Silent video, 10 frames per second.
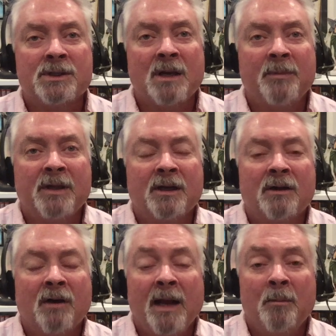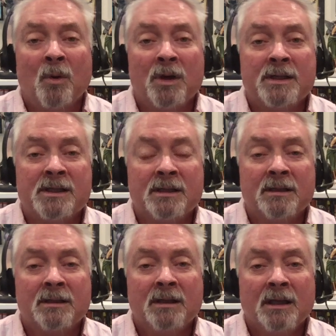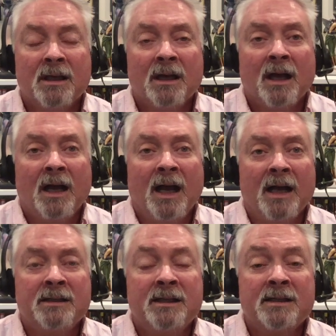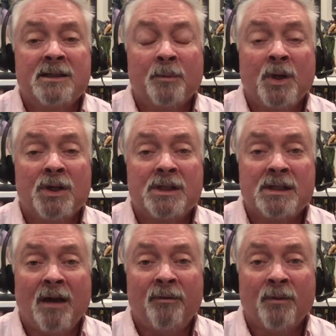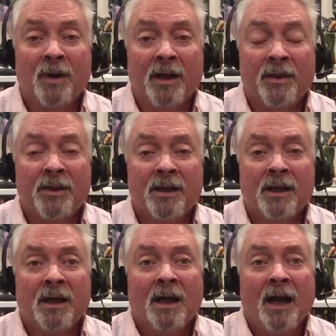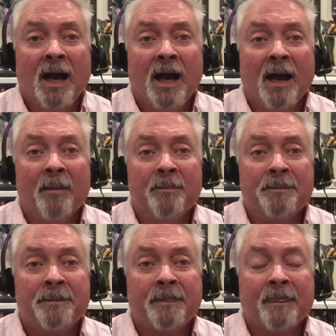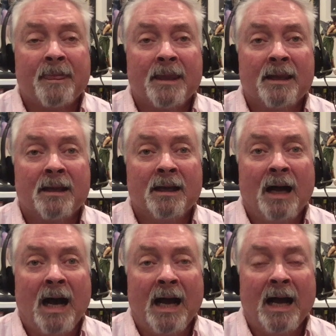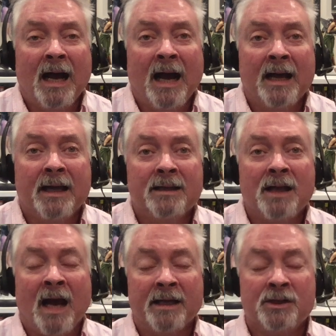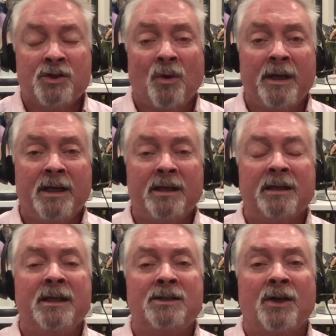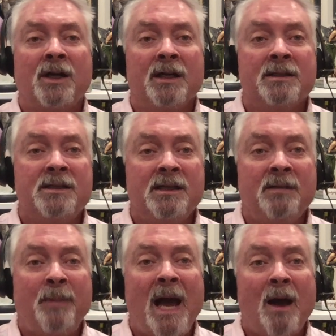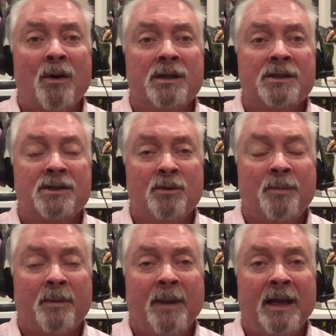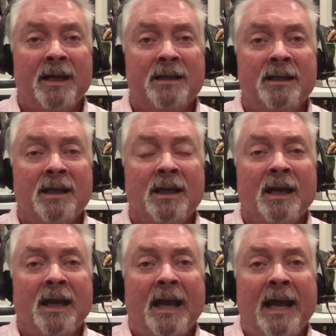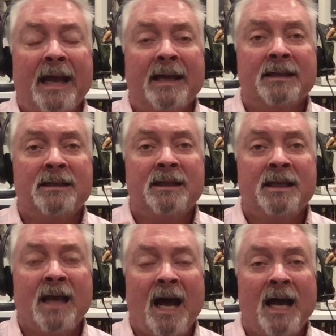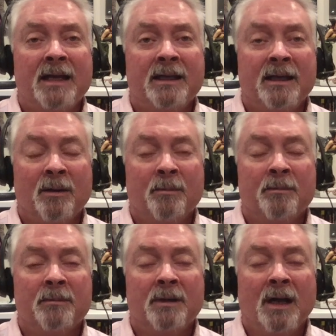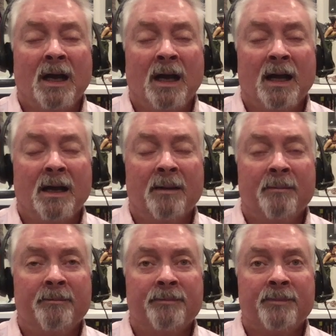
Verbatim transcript: something that Grant Morrison uh, did some good stuff with. Um, I, I, I enjoyed it. He took a depowered Superman and got him um,